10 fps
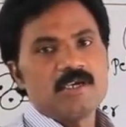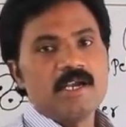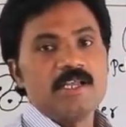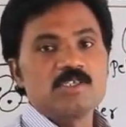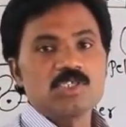
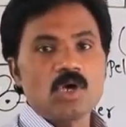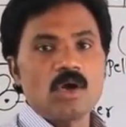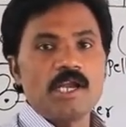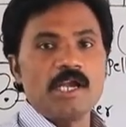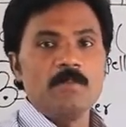It is
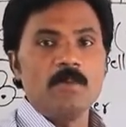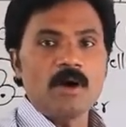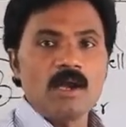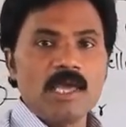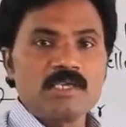solid
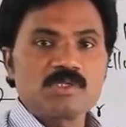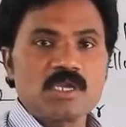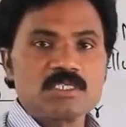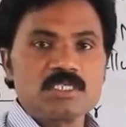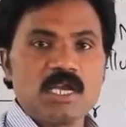ball-like
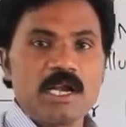structure.